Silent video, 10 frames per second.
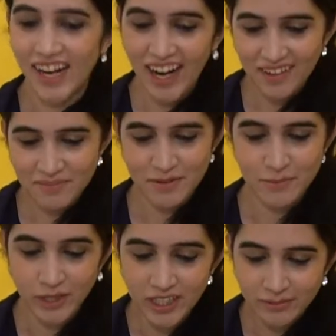tied up
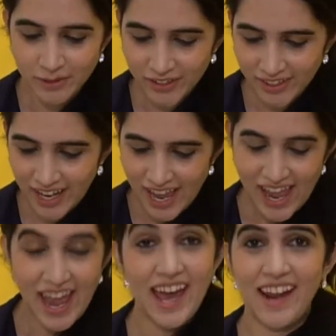in work mode
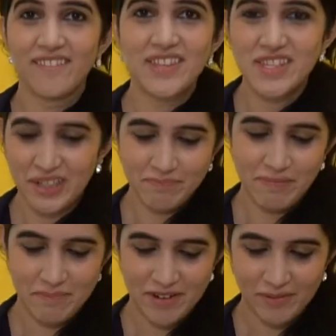and I'm so
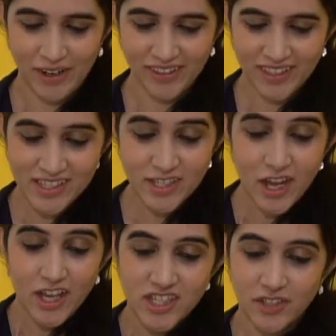pumped about this.
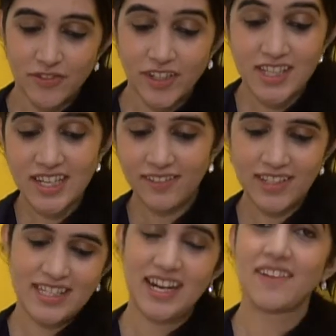So firstly,
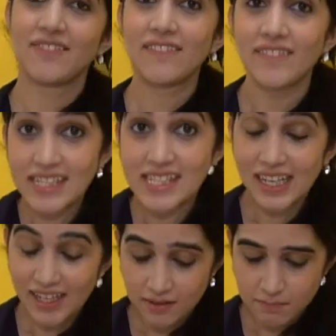we'll start by
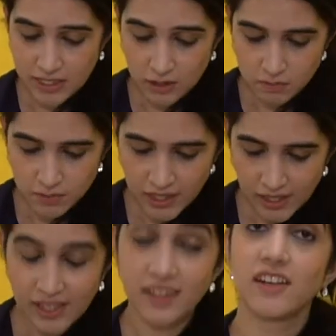mixing our POP
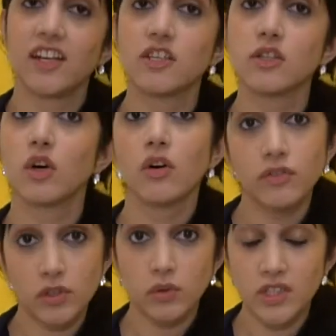in the ratio
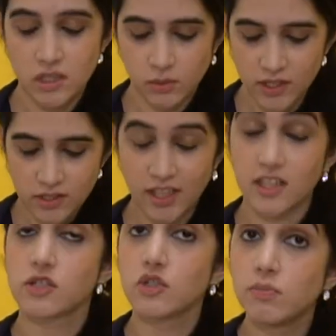of 2:1. So
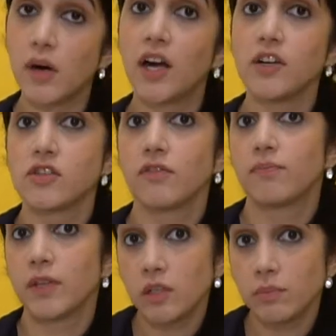that's 2 parts of
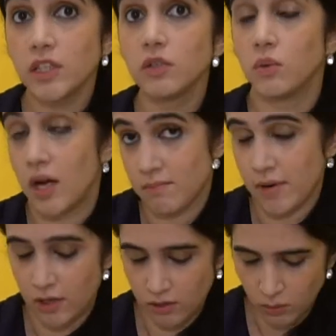POP to 1
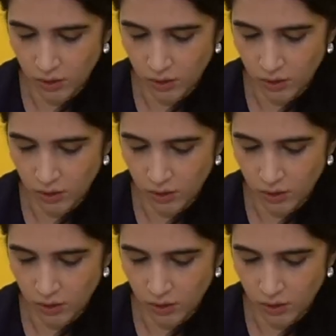part of